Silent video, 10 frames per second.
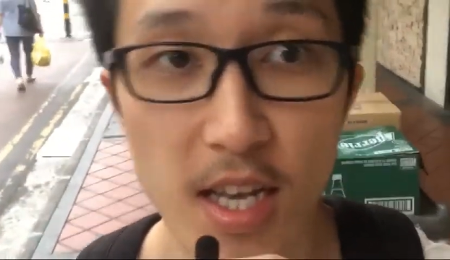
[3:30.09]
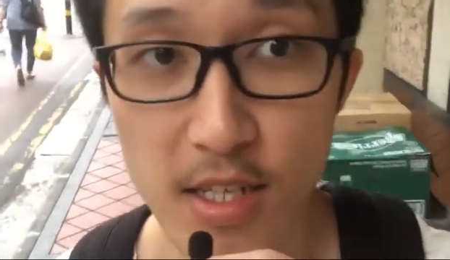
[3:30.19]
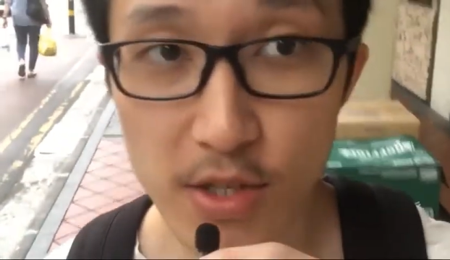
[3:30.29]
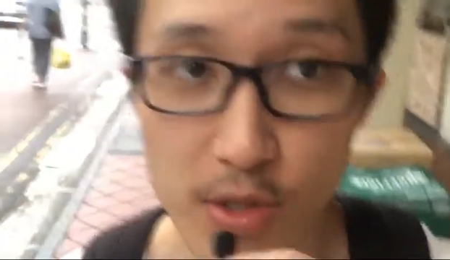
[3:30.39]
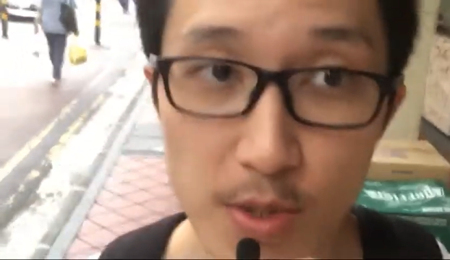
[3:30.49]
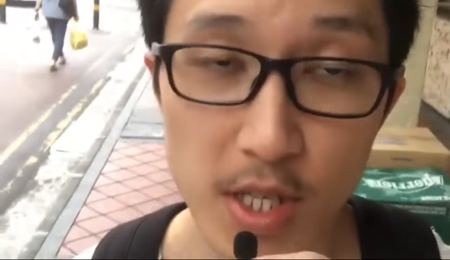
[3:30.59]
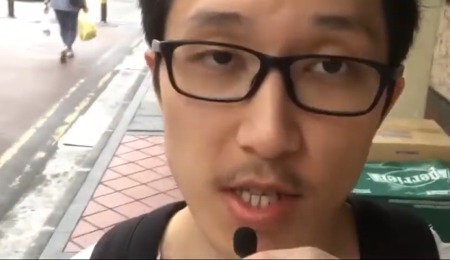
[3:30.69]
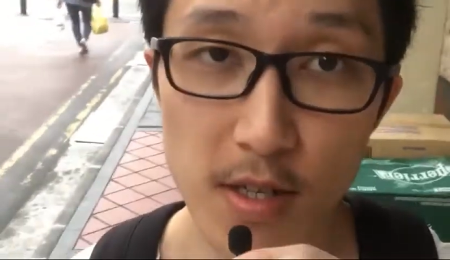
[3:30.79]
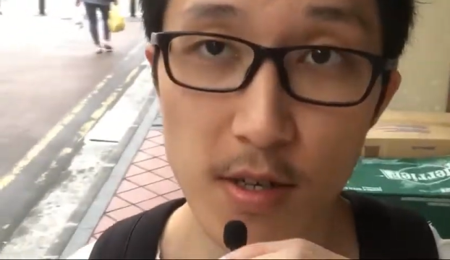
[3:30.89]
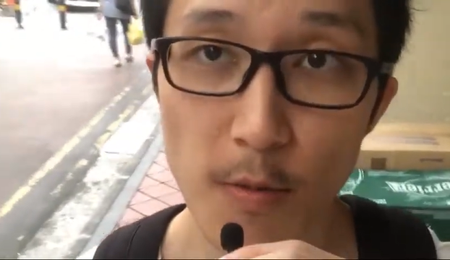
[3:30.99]
is
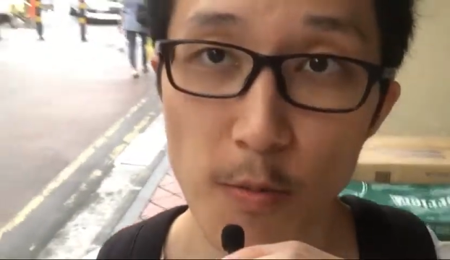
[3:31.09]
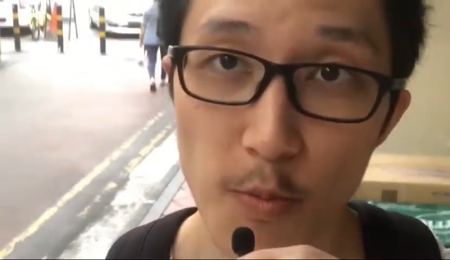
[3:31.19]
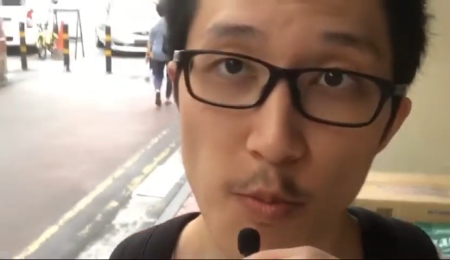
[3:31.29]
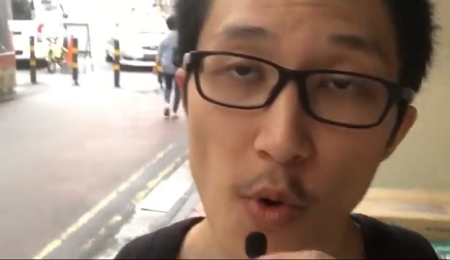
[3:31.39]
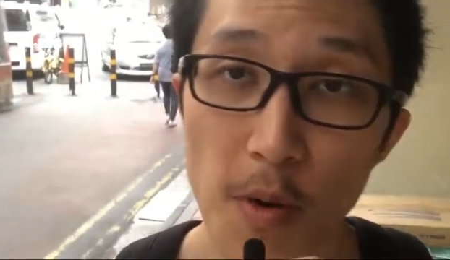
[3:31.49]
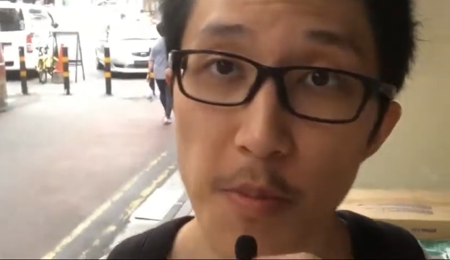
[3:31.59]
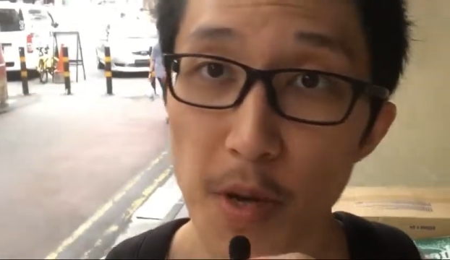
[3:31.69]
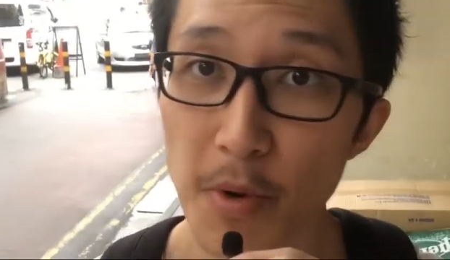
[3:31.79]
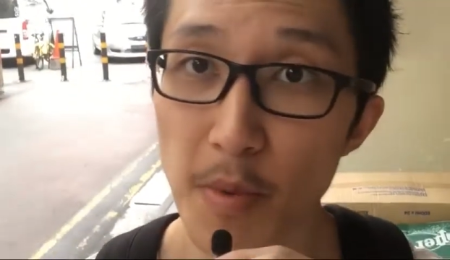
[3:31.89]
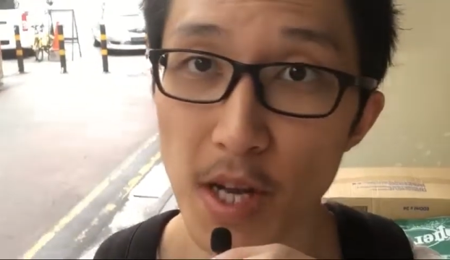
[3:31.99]
using brown
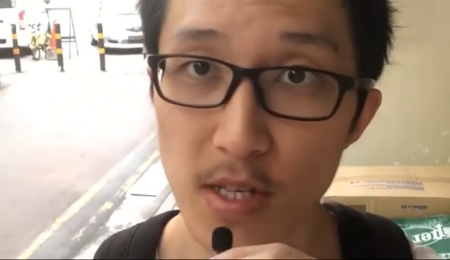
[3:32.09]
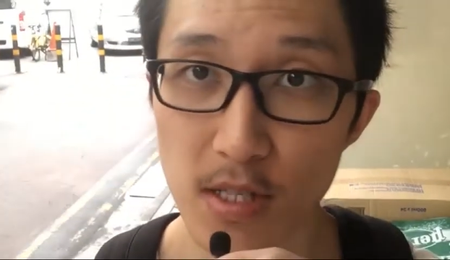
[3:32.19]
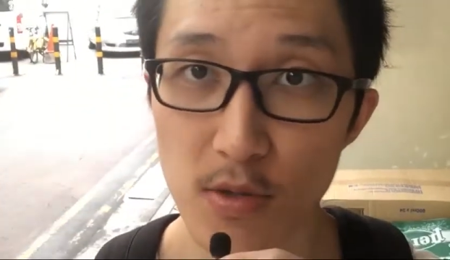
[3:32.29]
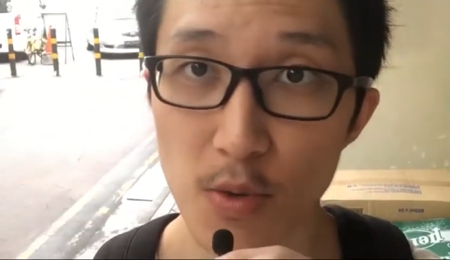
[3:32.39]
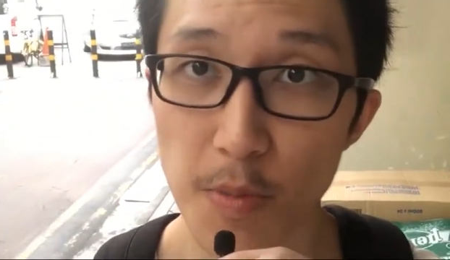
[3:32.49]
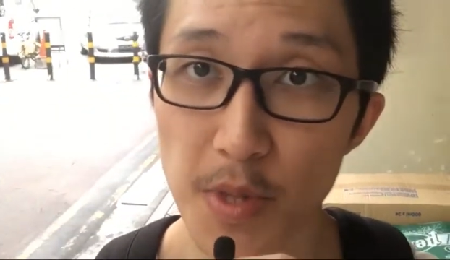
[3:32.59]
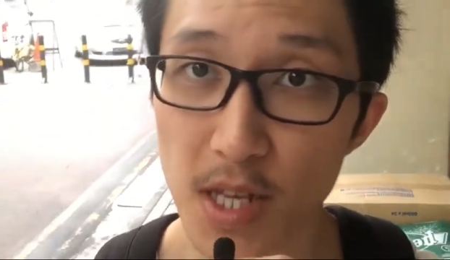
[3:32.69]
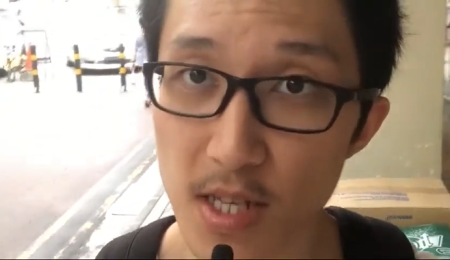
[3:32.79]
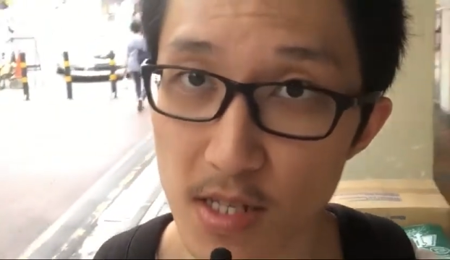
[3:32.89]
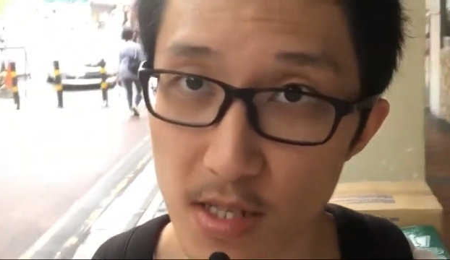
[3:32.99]
paper bags to
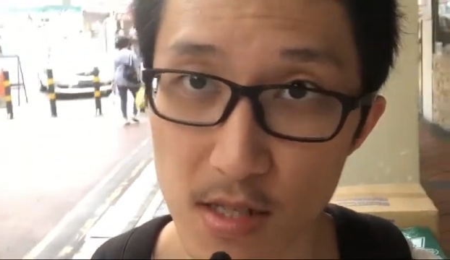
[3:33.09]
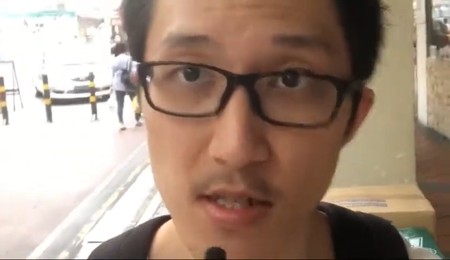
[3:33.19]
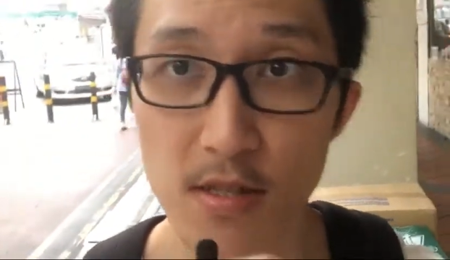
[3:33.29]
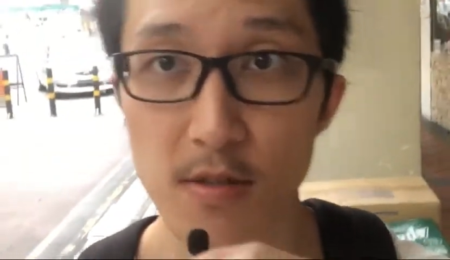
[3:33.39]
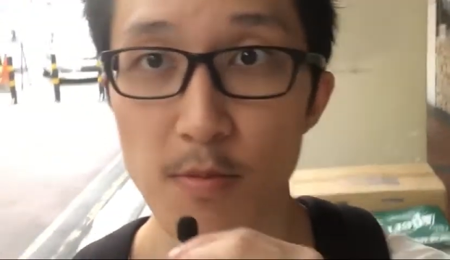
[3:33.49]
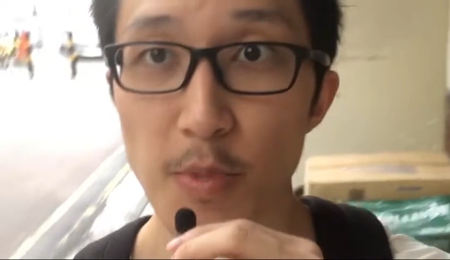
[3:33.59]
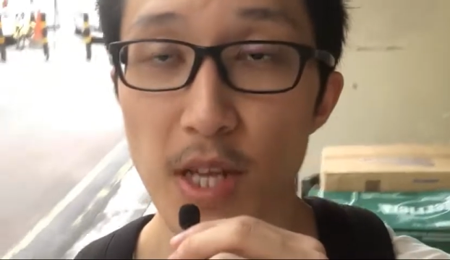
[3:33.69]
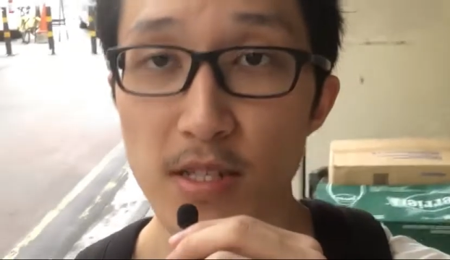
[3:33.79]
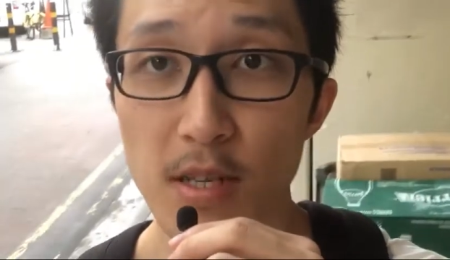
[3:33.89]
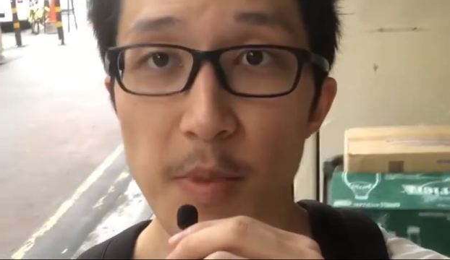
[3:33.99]
replace the
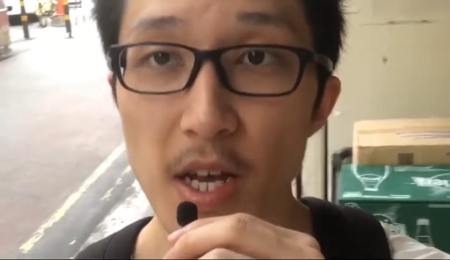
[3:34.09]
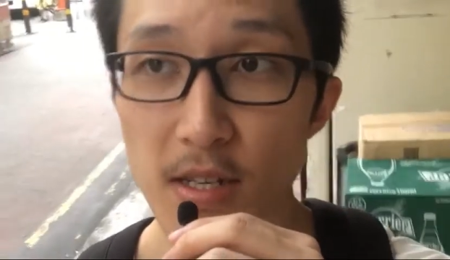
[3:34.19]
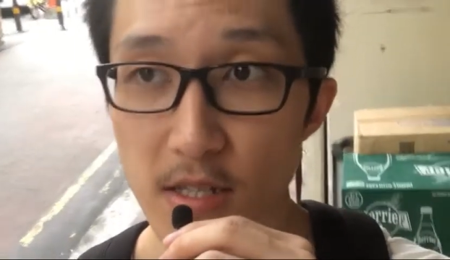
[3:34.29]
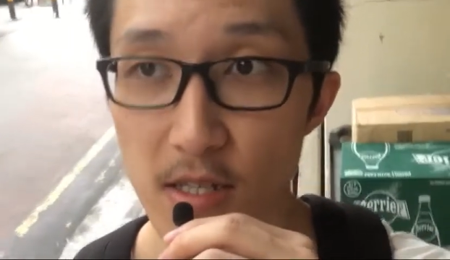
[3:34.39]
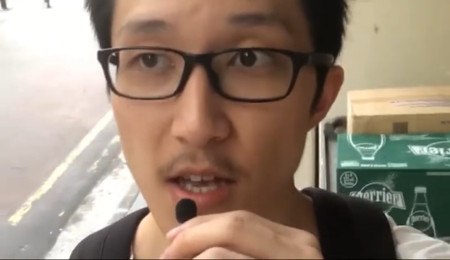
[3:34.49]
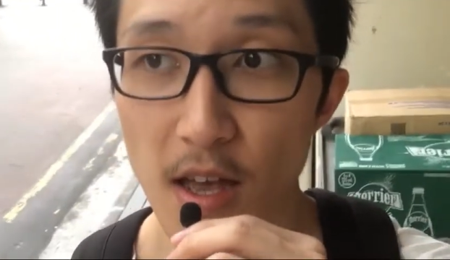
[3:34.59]
plastic bags,